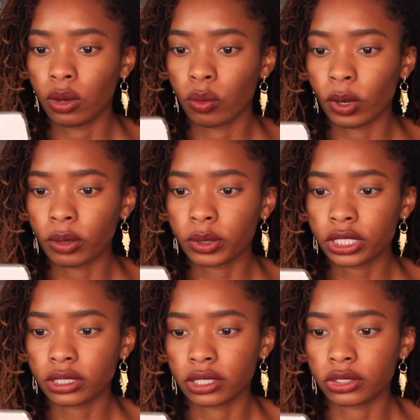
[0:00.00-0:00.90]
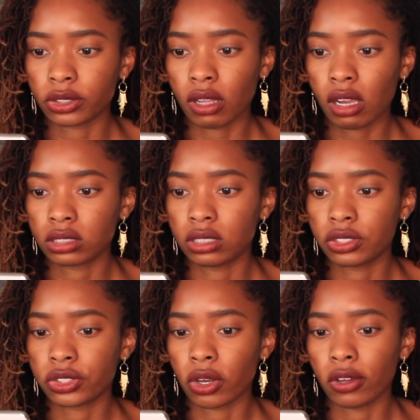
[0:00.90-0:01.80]
when were your Sisterlocks
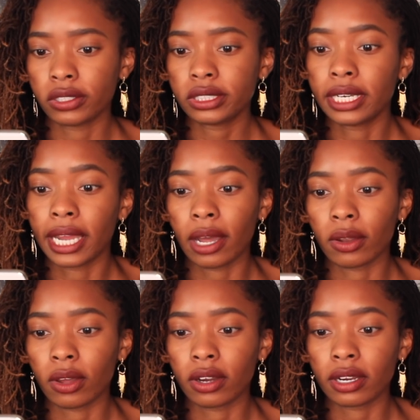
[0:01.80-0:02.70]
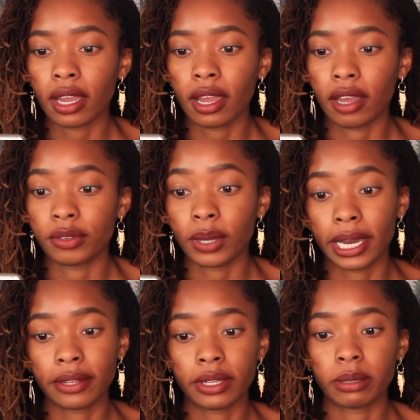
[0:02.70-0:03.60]
installed and how long have you
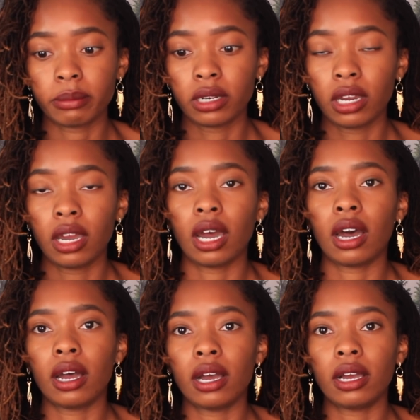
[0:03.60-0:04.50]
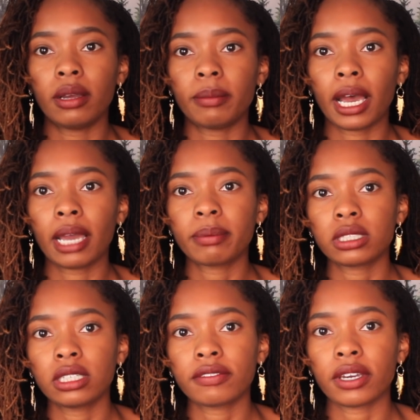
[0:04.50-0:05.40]
had them? I
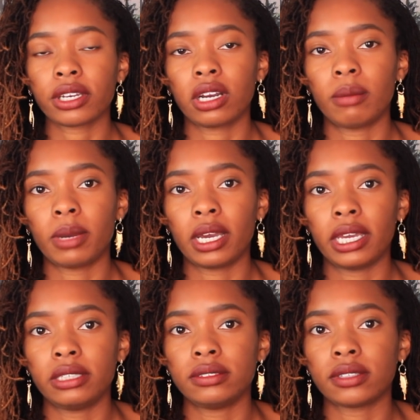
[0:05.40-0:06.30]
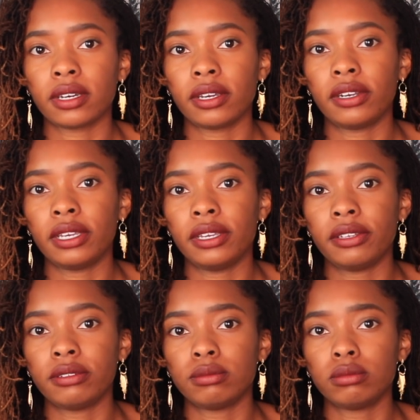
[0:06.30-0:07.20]
believe I got mine done
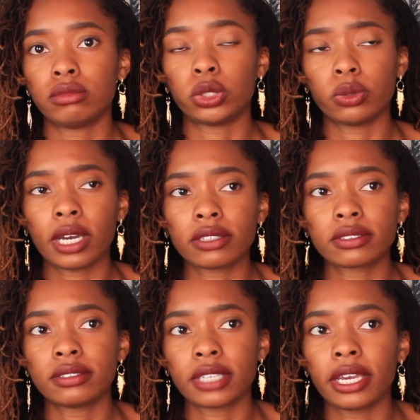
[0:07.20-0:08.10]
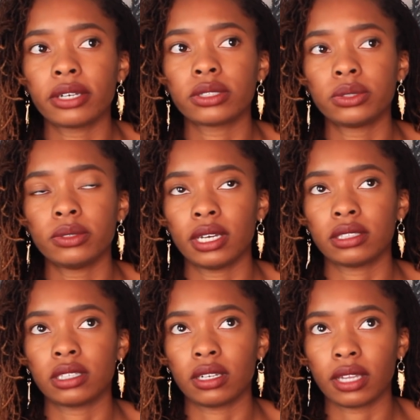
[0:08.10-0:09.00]
in 2010 or
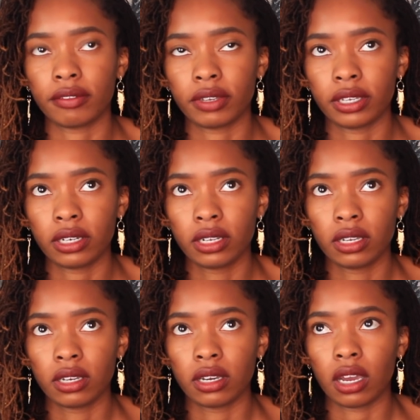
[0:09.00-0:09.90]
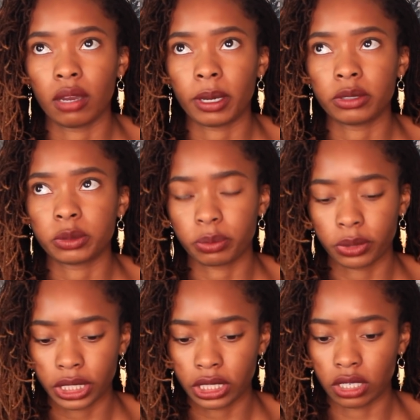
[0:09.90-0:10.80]
2011. I was
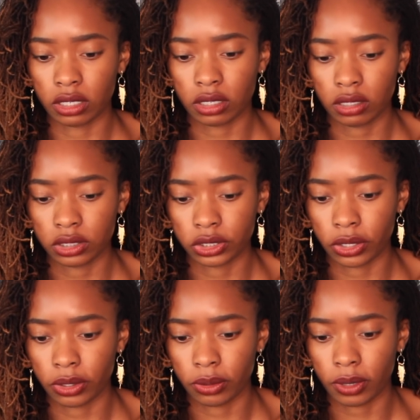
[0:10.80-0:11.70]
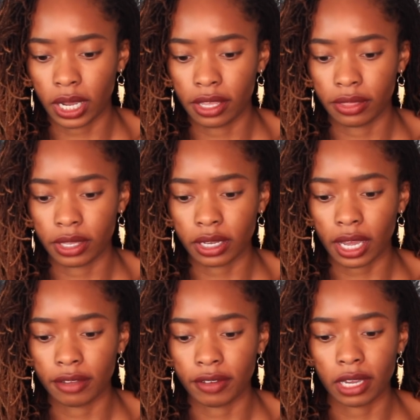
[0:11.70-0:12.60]
pretty young, so I think
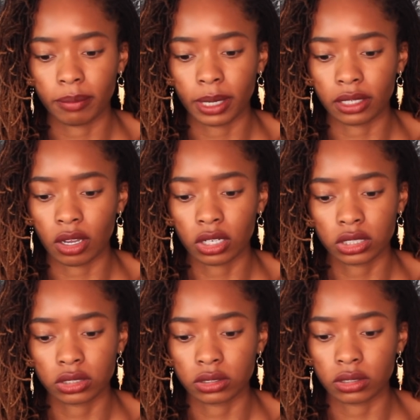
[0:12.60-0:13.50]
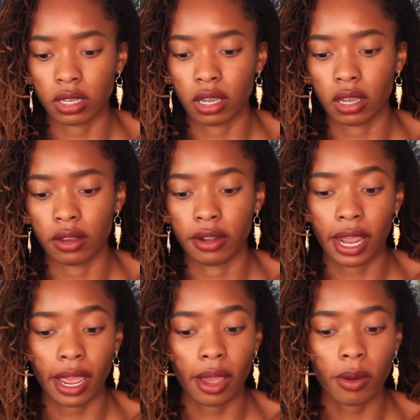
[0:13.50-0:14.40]
I've had my locks
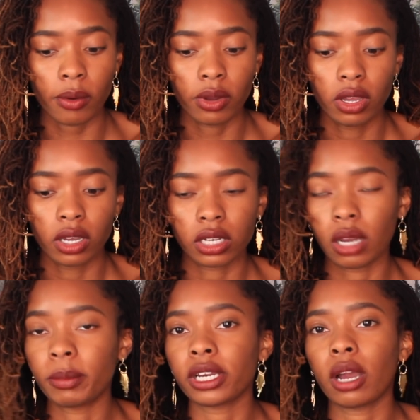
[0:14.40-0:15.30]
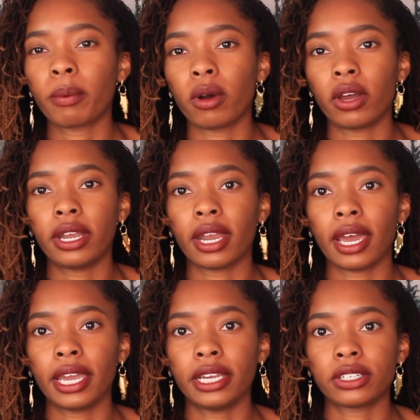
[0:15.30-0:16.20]
now coming up on
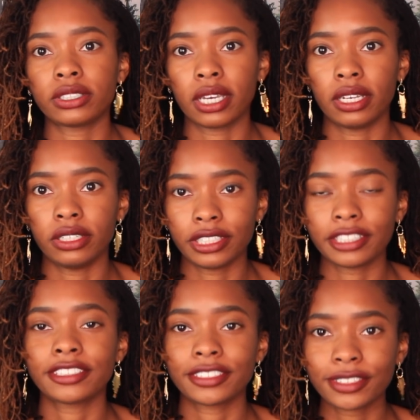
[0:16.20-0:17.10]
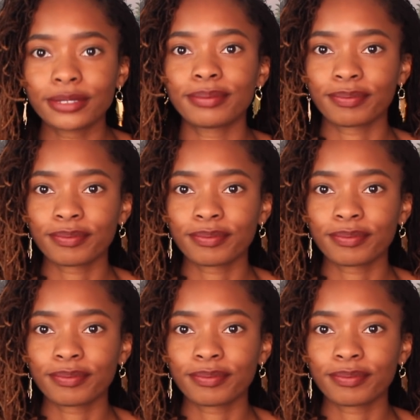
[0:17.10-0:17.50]
9 or 10 years.